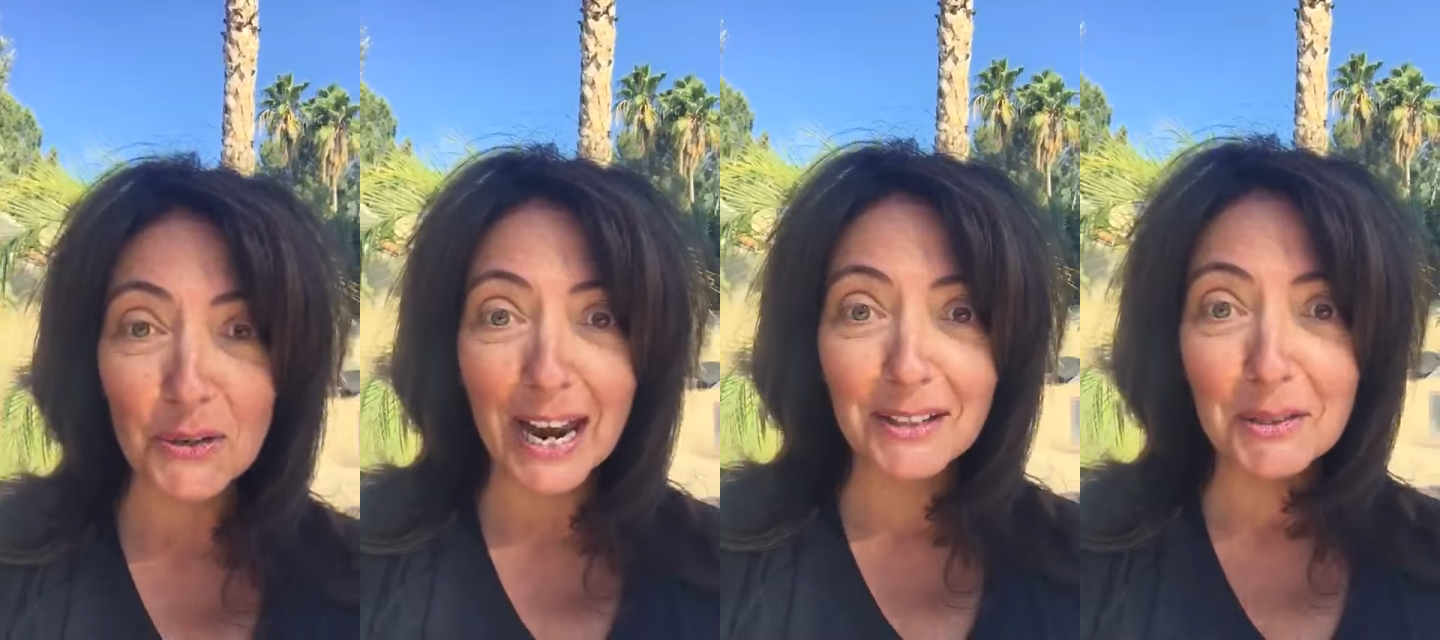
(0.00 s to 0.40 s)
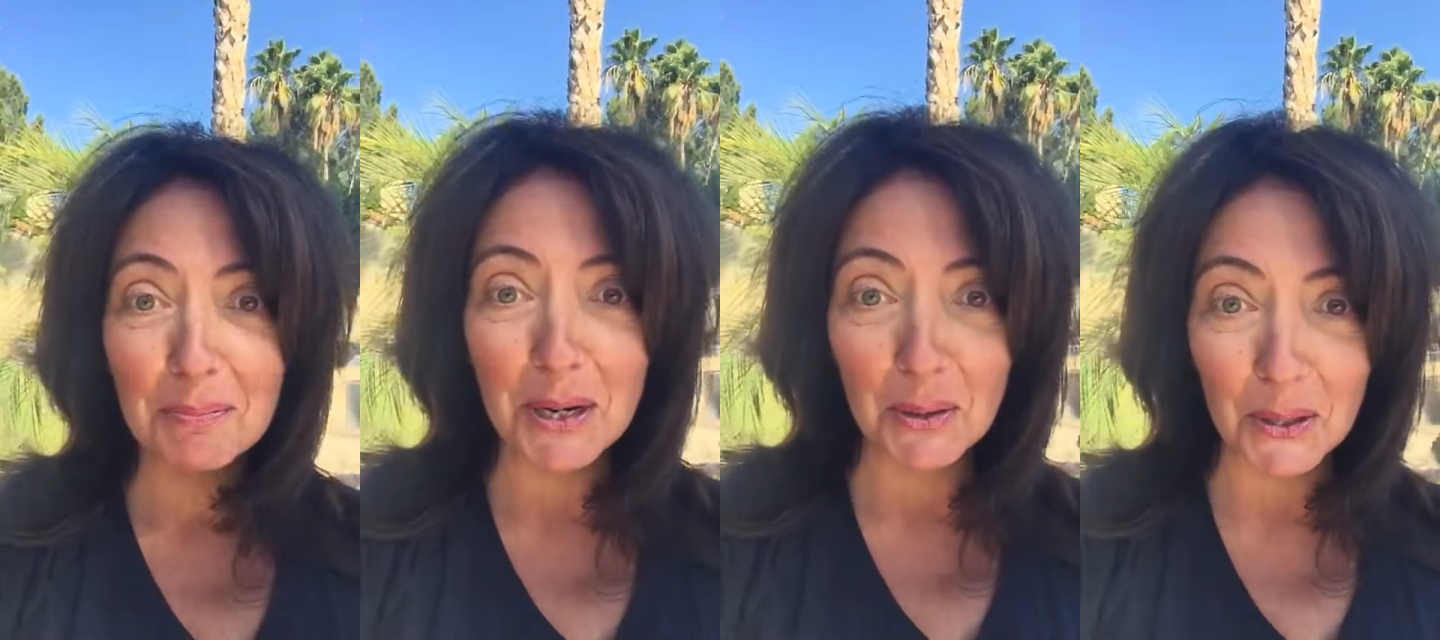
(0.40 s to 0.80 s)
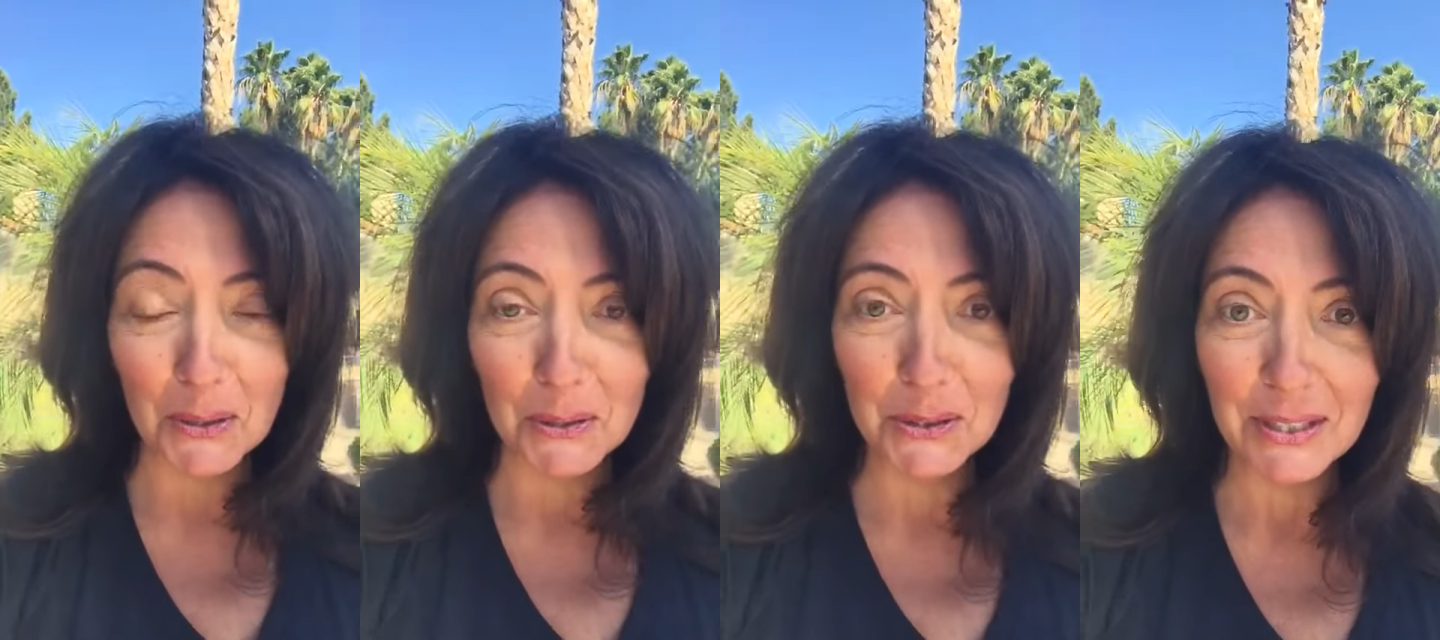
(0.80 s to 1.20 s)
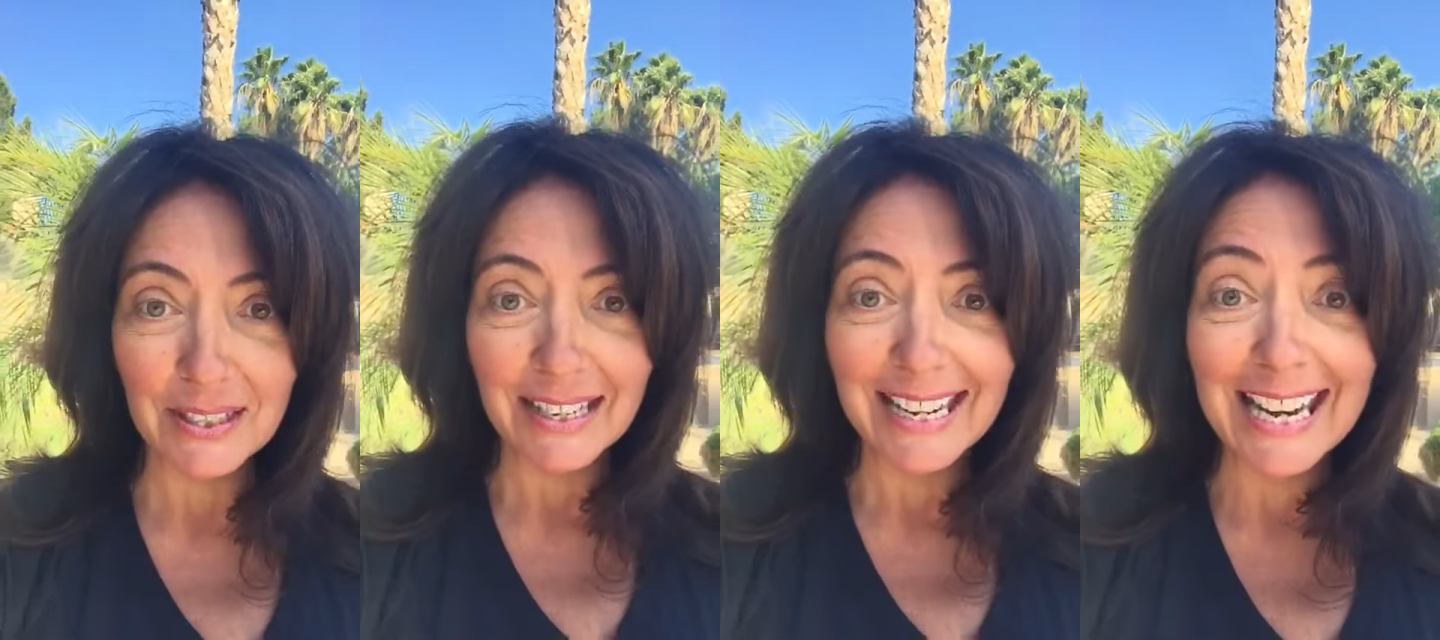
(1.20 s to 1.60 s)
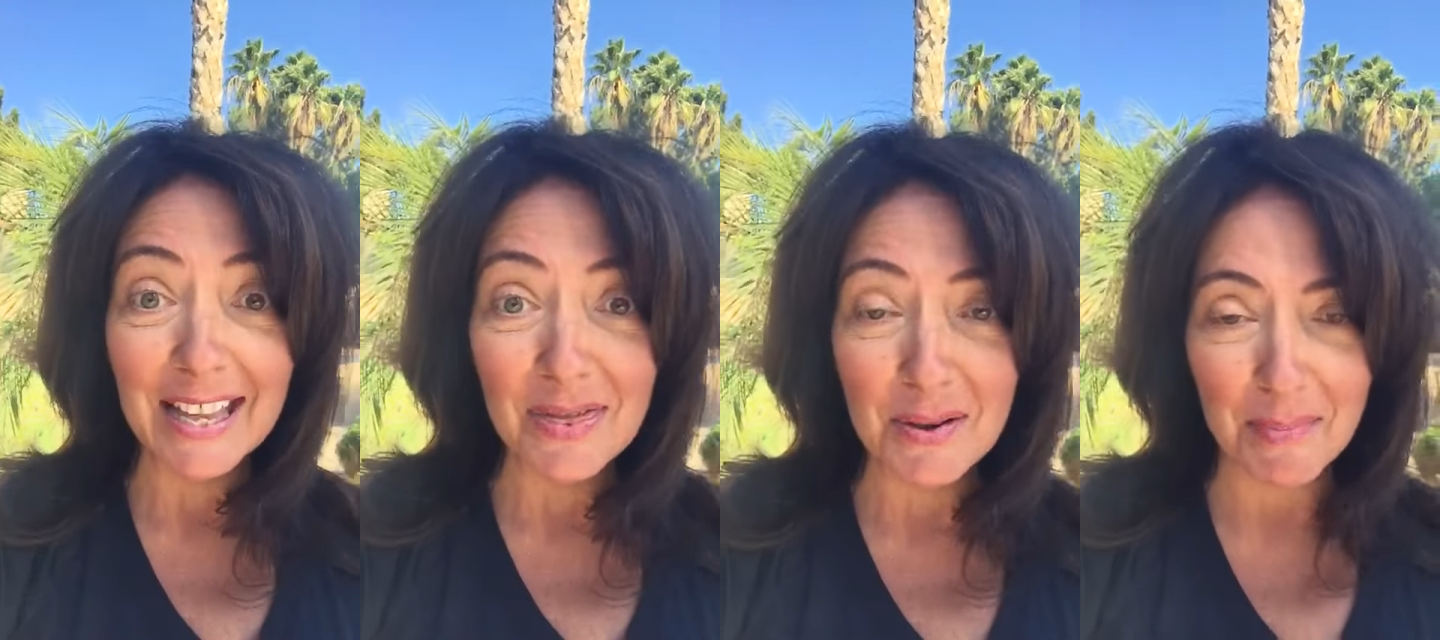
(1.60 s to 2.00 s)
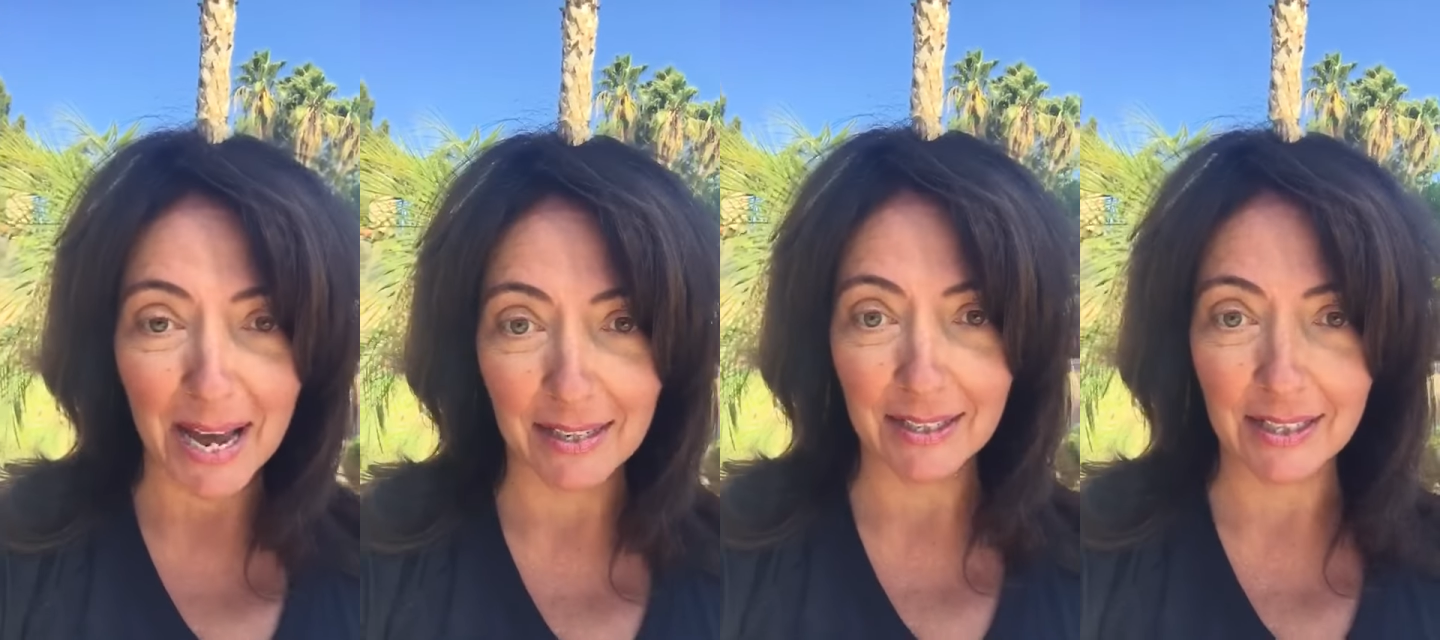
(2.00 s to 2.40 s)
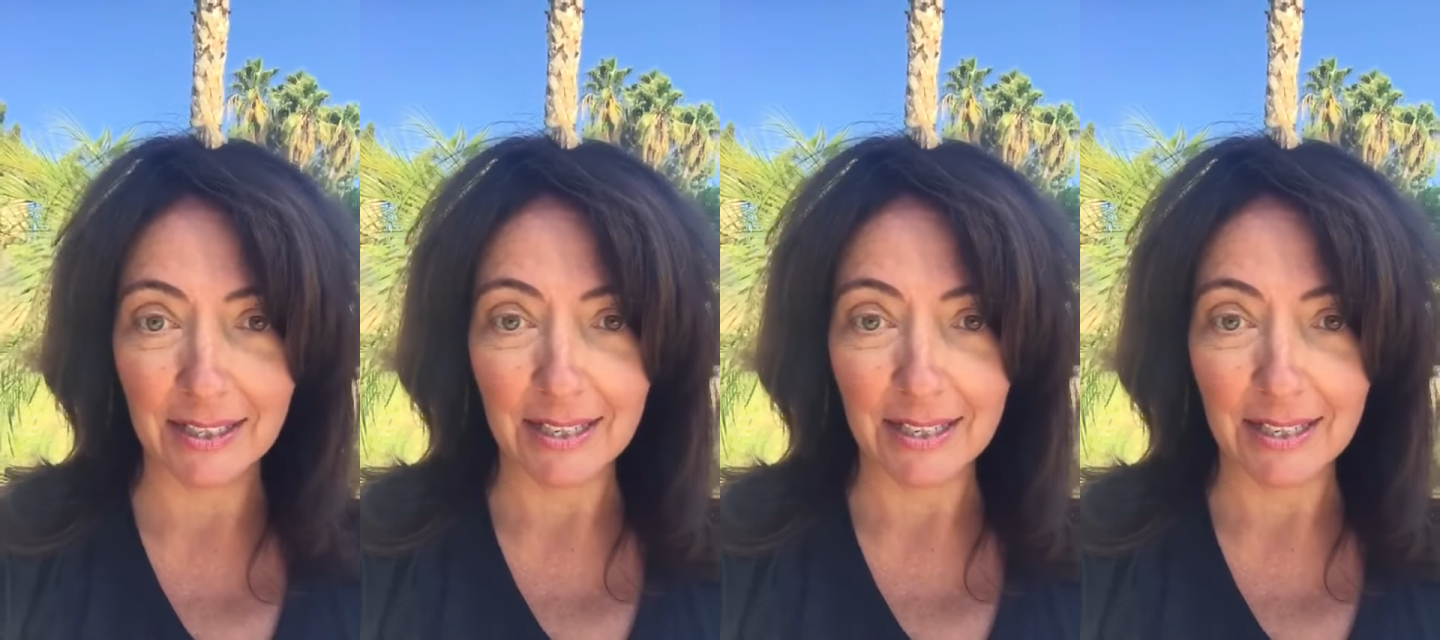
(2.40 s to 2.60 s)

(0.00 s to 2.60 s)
your next Miracles in the Mess.